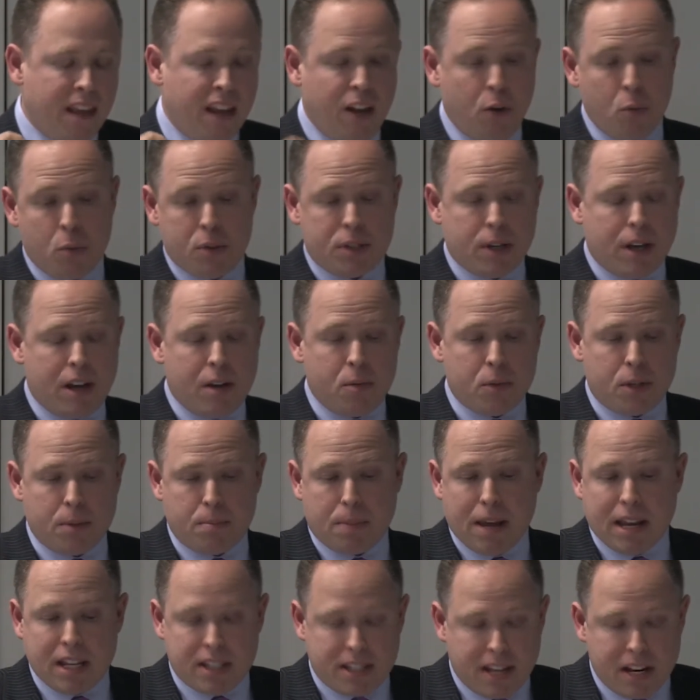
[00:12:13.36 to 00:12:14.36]
it was
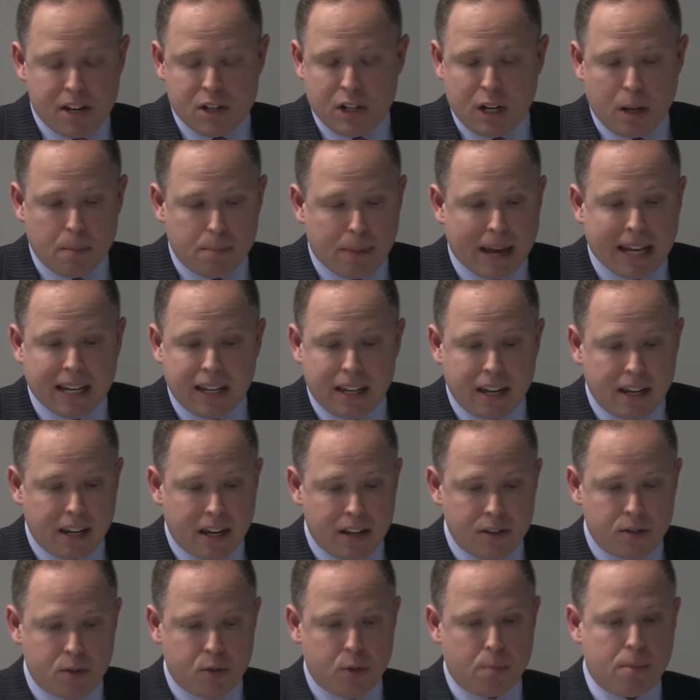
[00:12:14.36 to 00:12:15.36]
essentially a banking
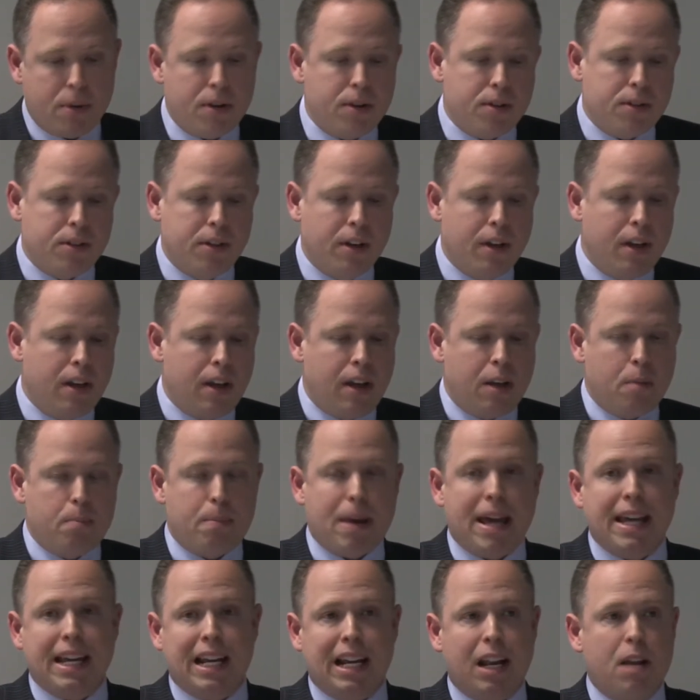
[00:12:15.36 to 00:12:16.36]
instrument.
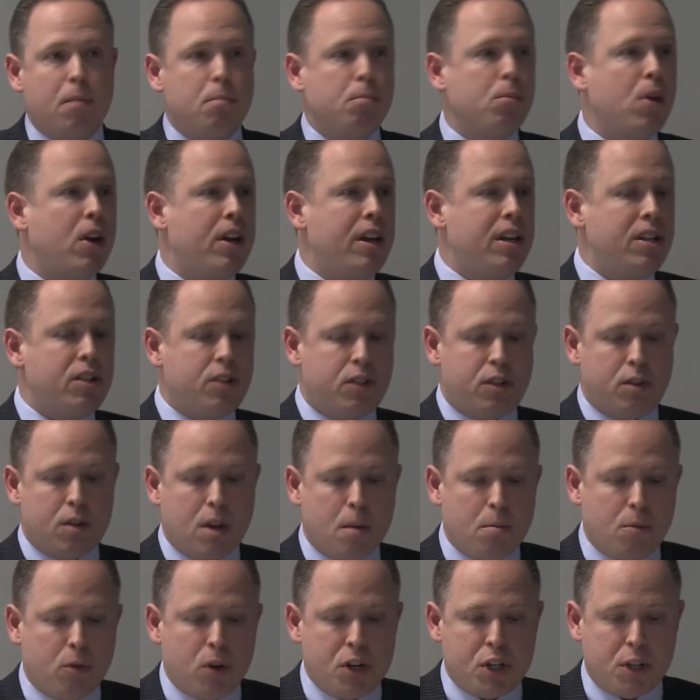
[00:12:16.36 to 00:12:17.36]
Bank lent monies,
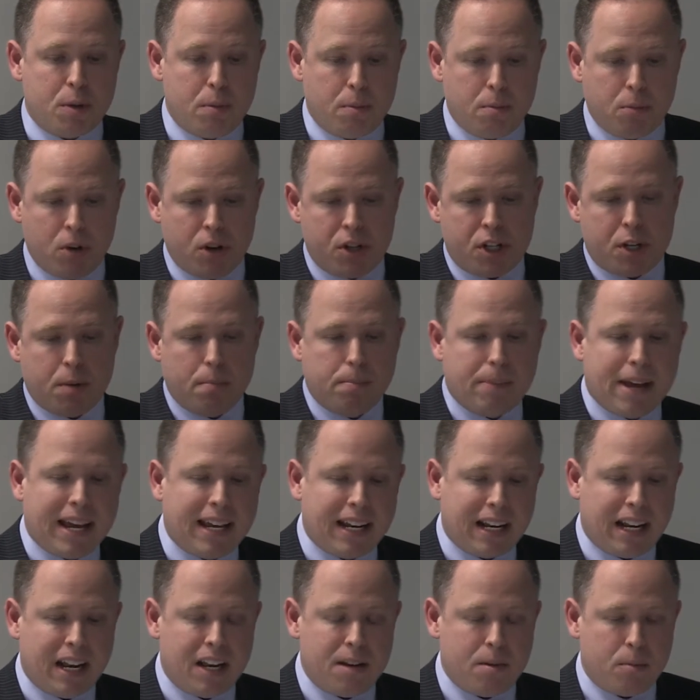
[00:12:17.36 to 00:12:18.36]
Mauritian
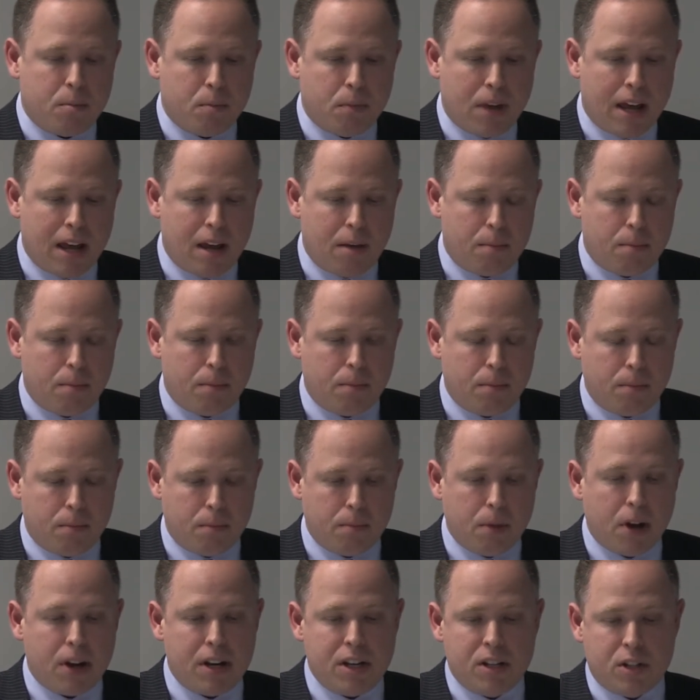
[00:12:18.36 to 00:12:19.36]
bank
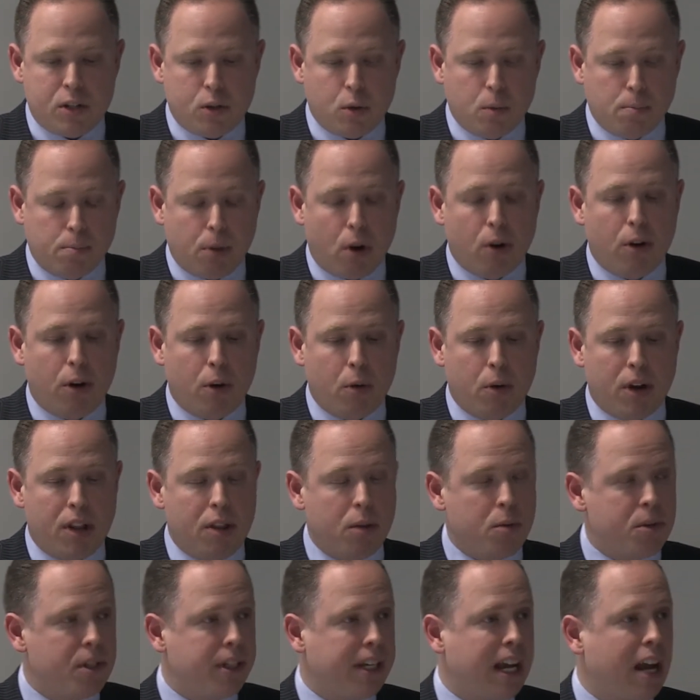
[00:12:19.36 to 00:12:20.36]
lent monies to a borrower, and
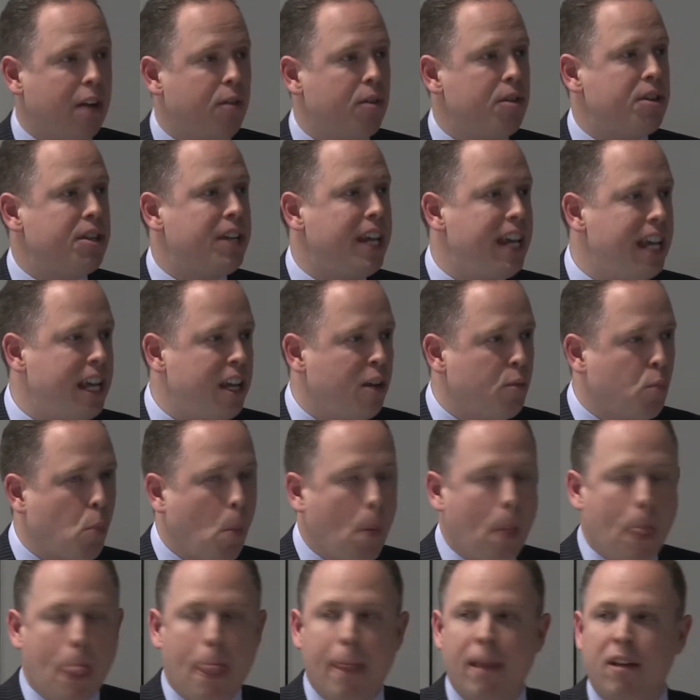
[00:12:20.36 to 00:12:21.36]
there was a guarantee.
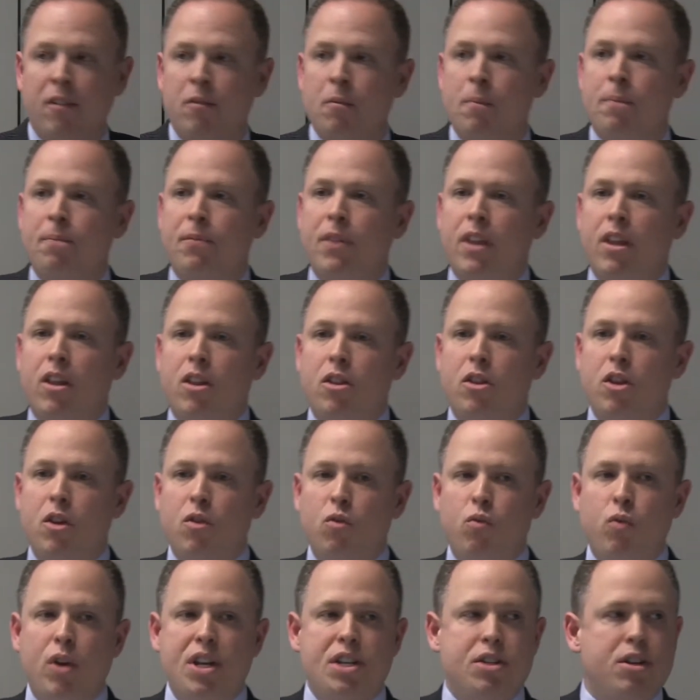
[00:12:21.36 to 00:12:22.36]

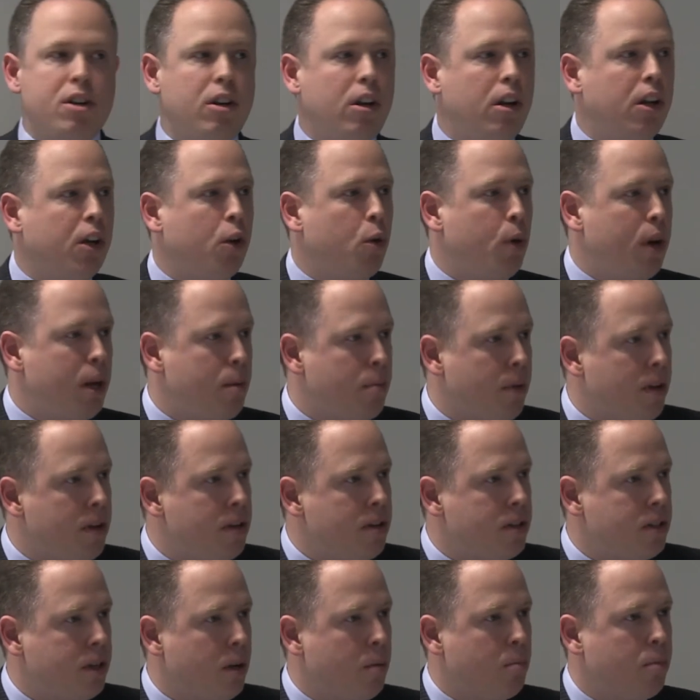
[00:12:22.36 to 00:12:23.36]
The original
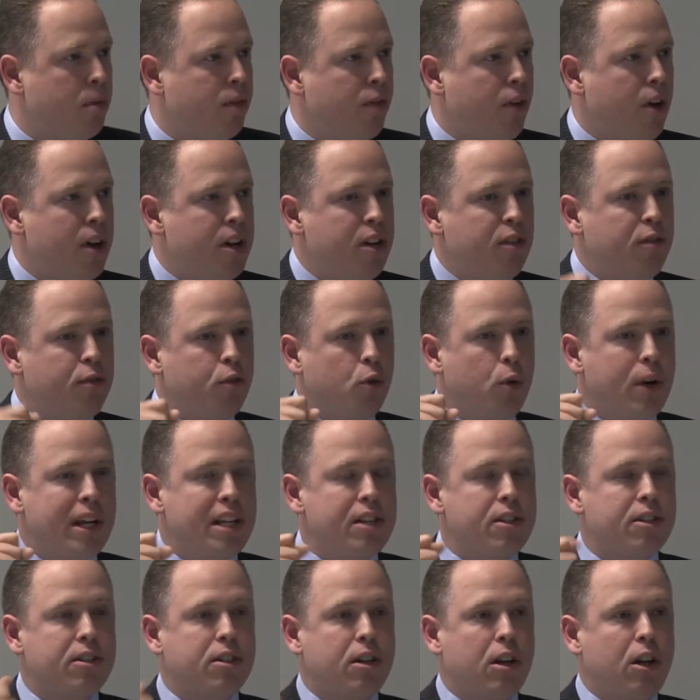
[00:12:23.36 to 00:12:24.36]
agreement provided for
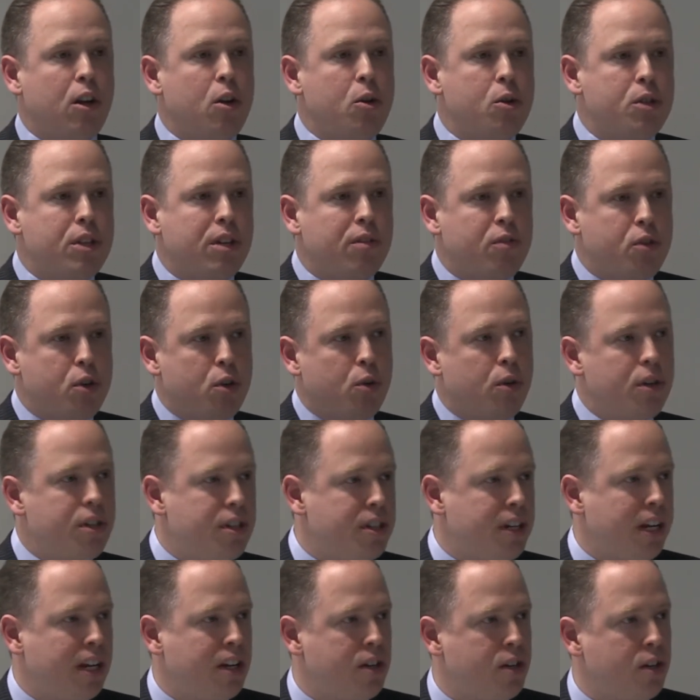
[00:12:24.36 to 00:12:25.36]
exclusive
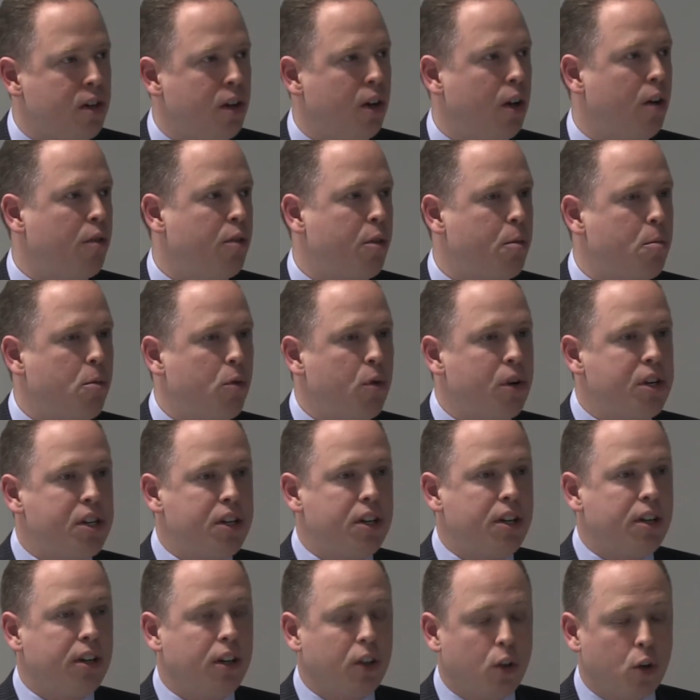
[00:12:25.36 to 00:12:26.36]
jurisdiction of the
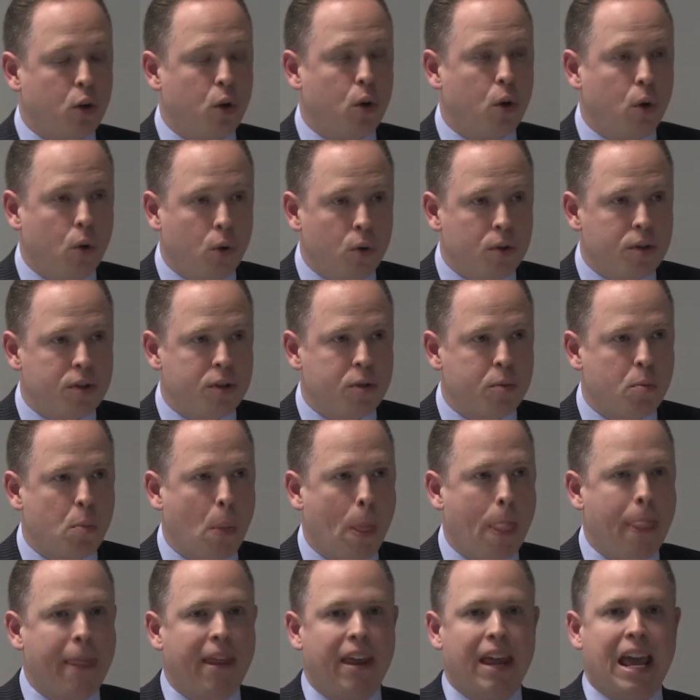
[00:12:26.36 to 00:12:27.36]
Mauritian courts
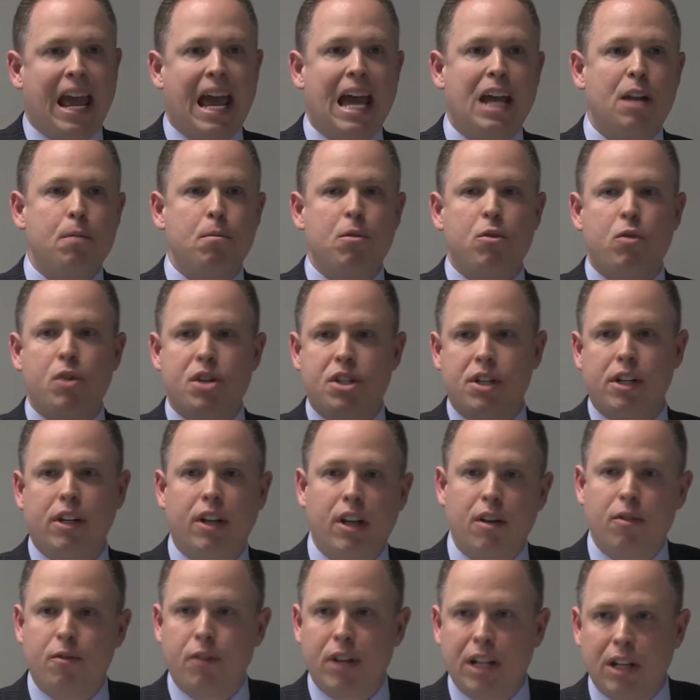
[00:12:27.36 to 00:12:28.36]
and
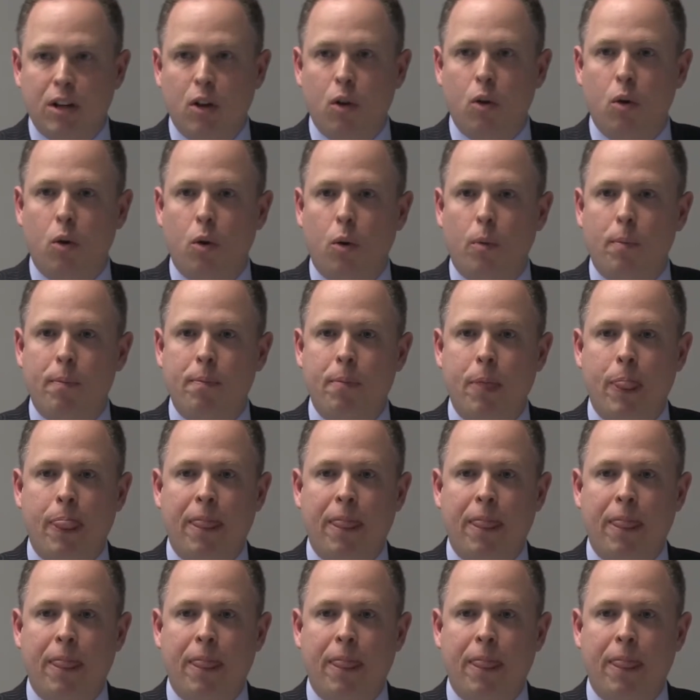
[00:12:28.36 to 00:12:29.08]
Mauritian governing law,